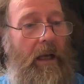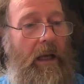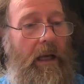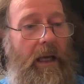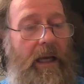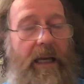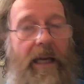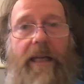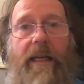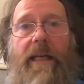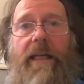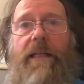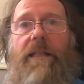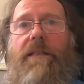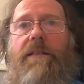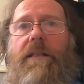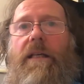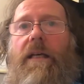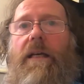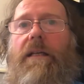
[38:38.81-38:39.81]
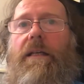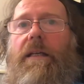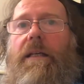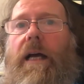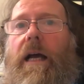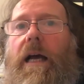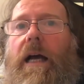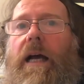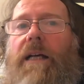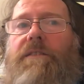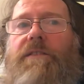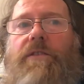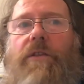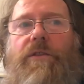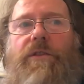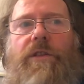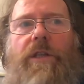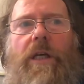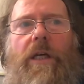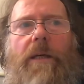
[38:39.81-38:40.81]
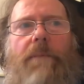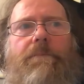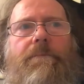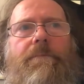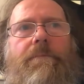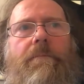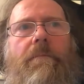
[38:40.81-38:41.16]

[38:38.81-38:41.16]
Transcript: he has such a